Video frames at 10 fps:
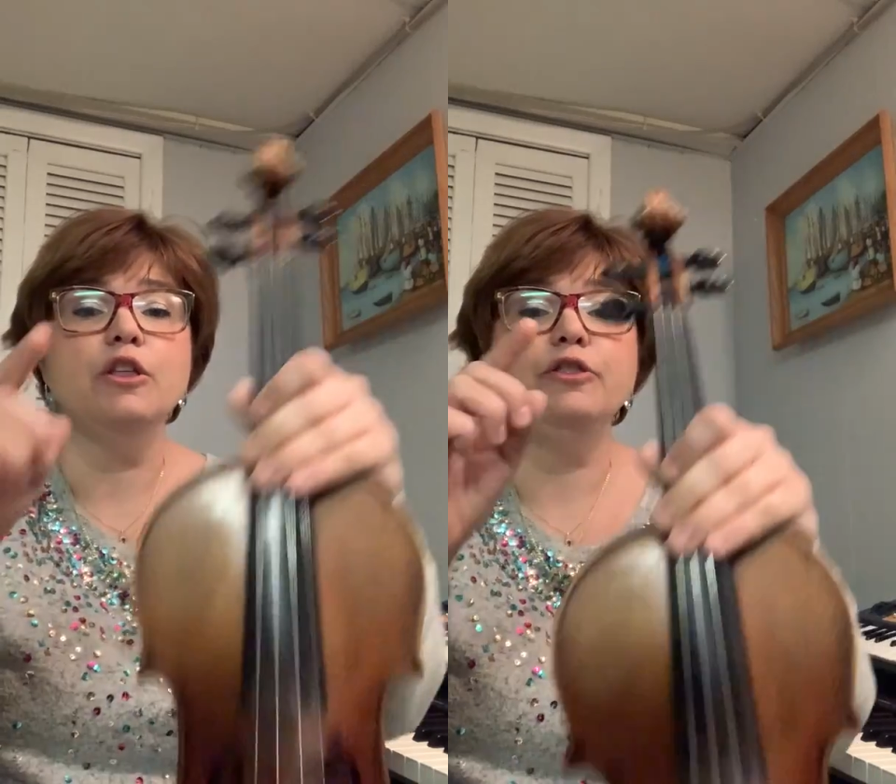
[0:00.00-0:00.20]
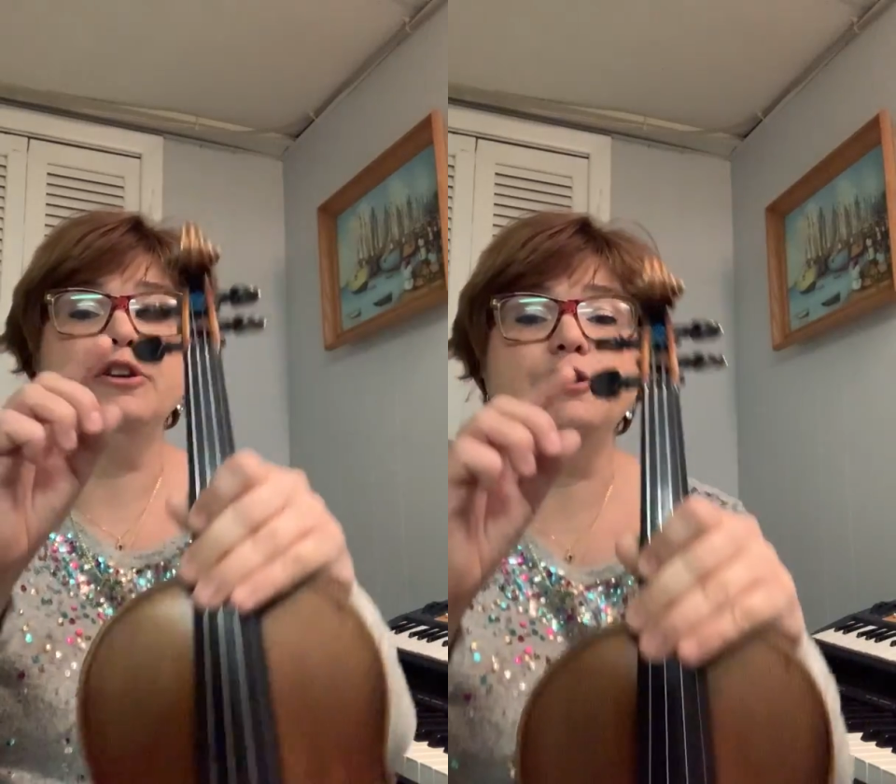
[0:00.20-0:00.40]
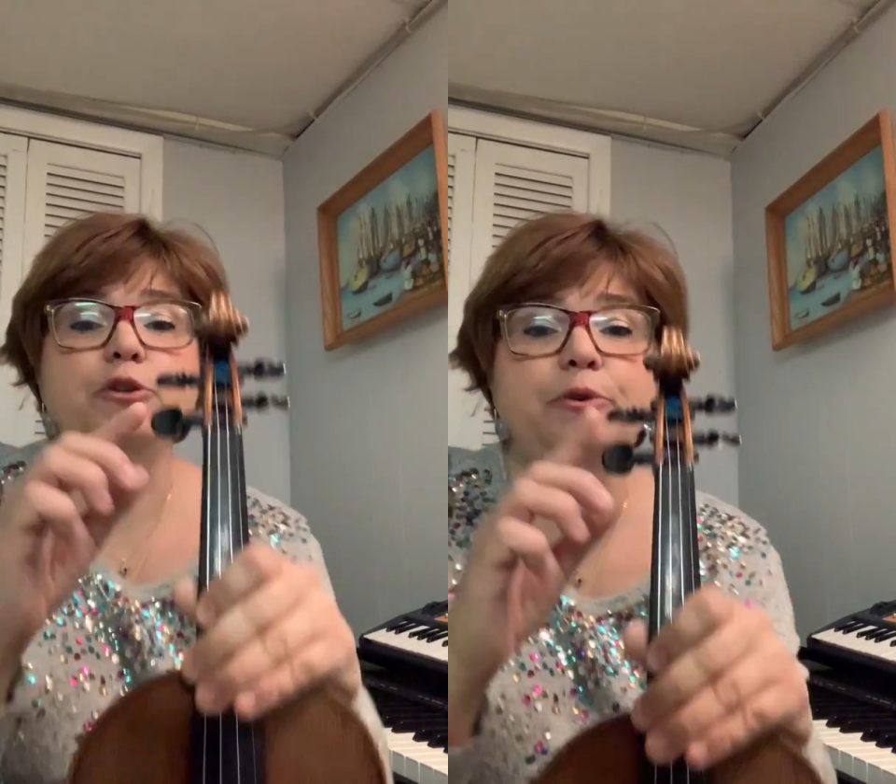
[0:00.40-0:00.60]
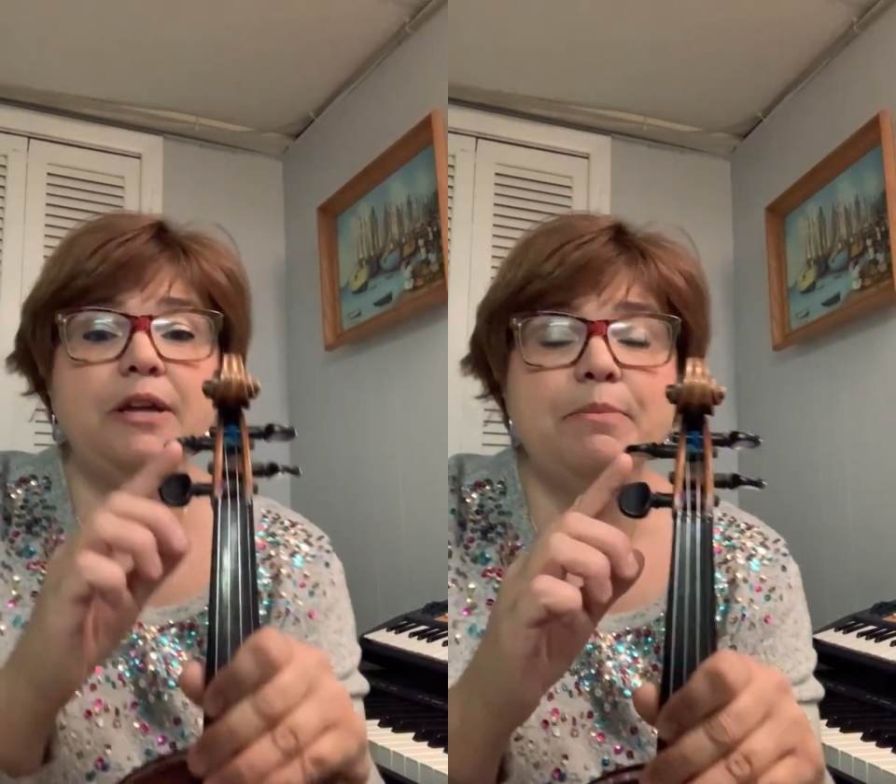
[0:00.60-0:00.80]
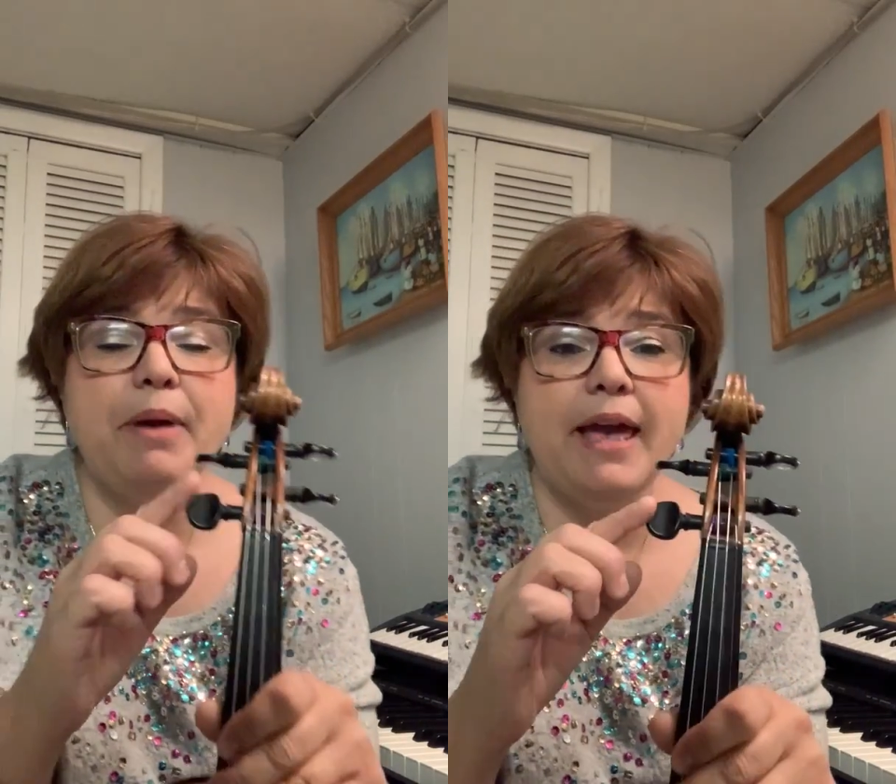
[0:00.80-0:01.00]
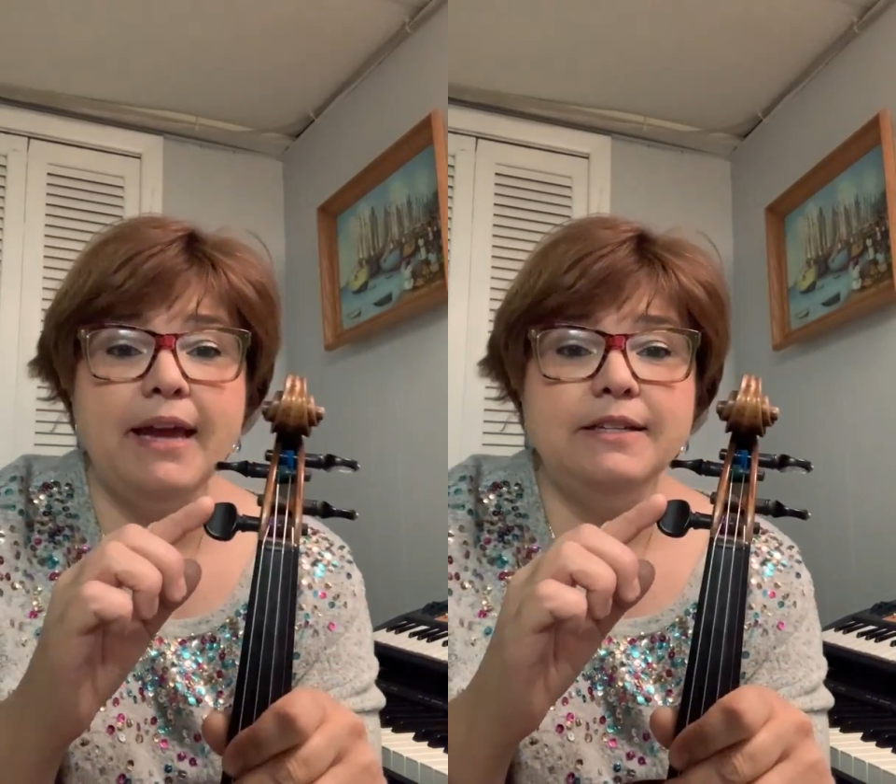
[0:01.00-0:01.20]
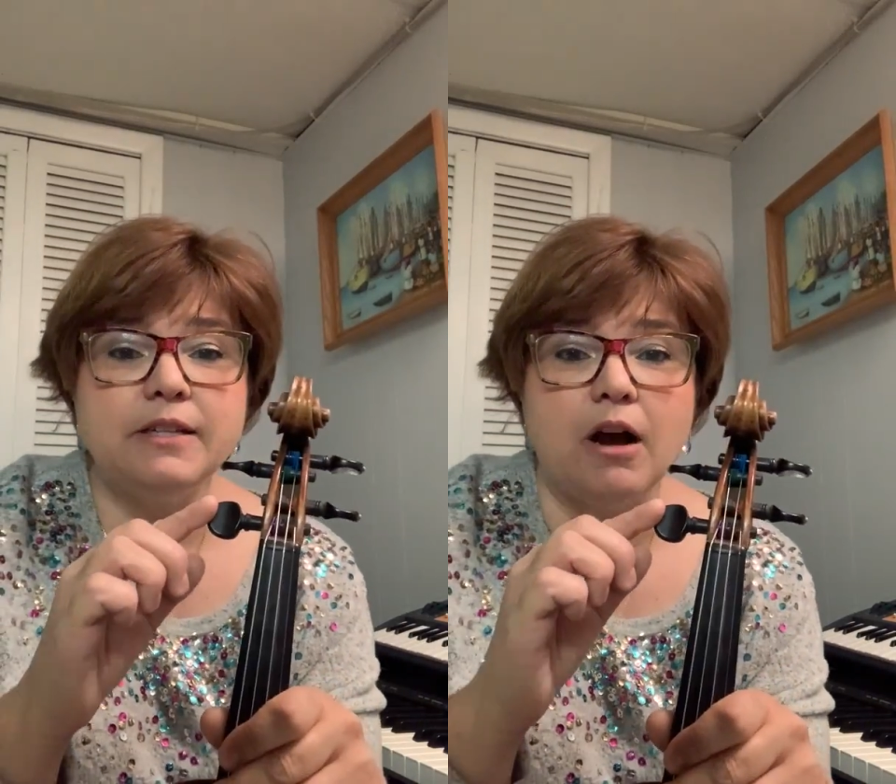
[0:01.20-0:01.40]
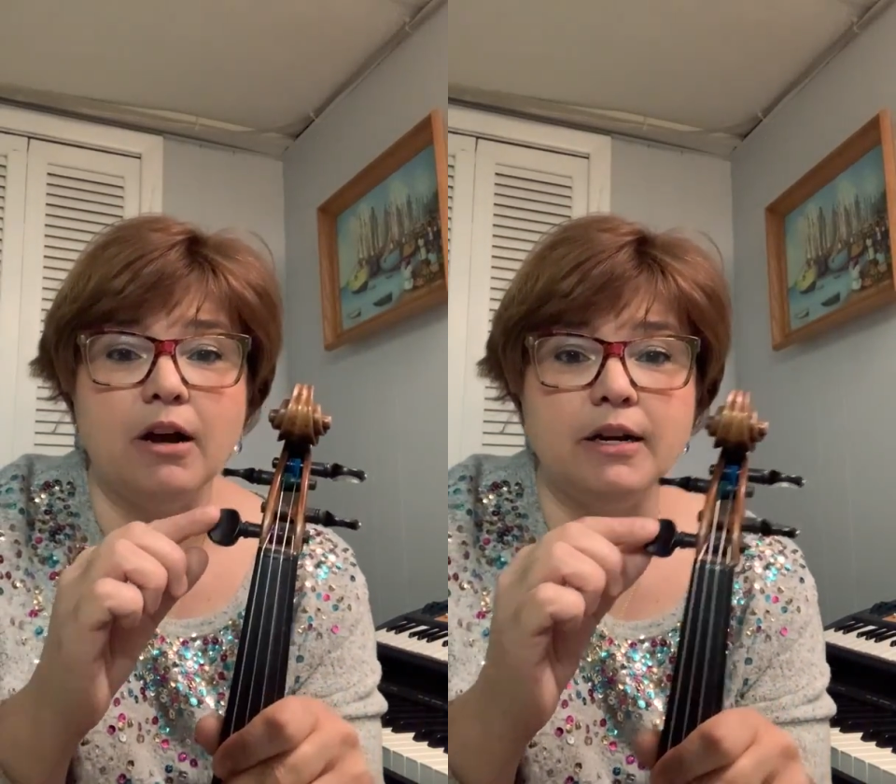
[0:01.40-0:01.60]
The tuning
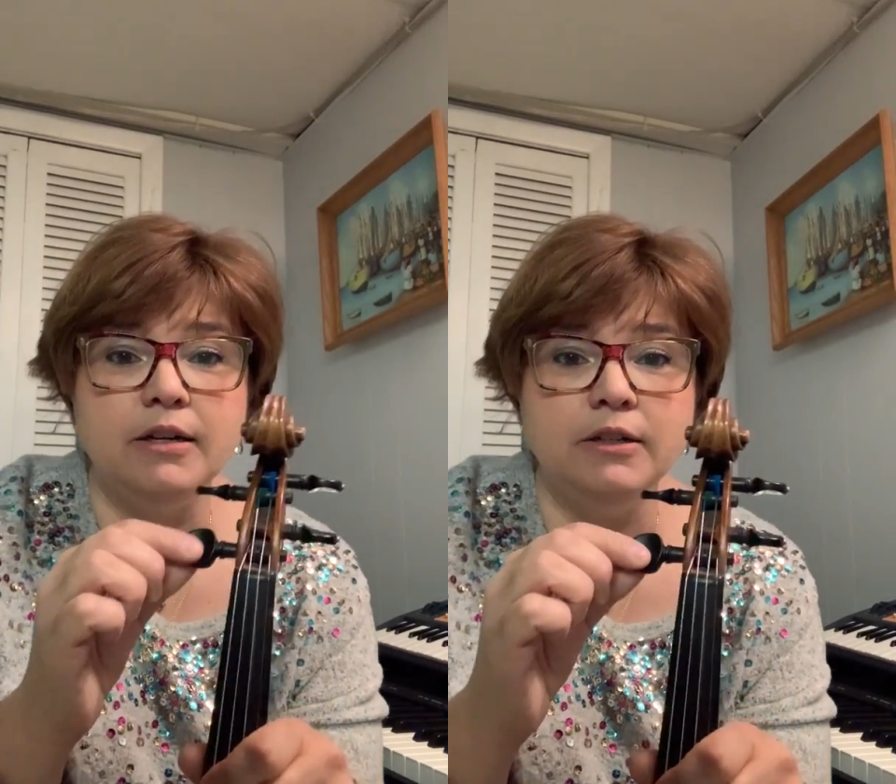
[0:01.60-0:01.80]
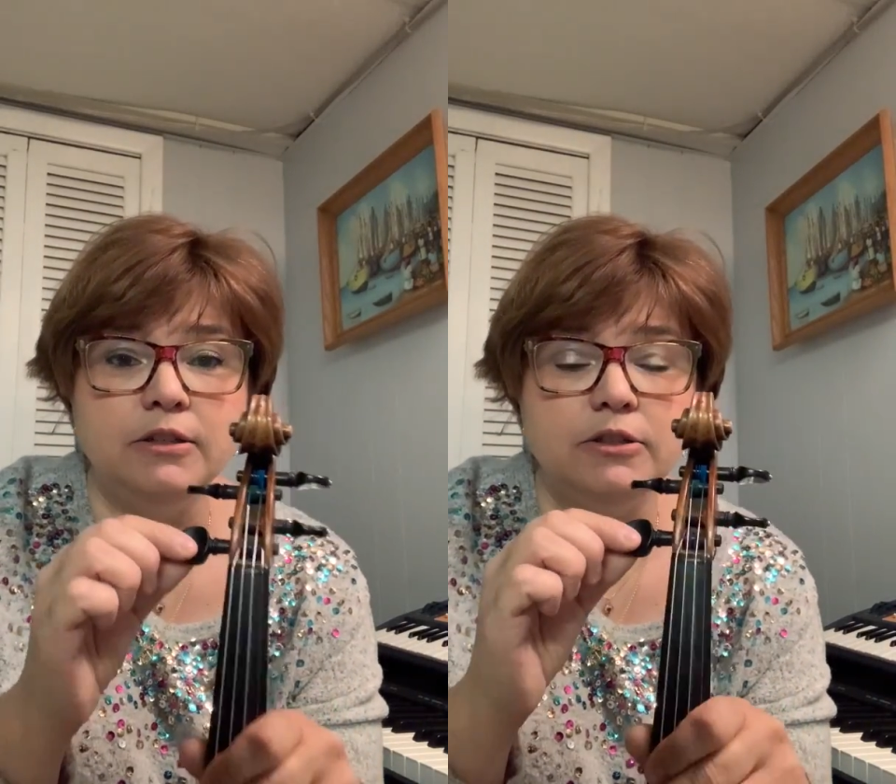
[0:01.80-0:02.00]
pegs are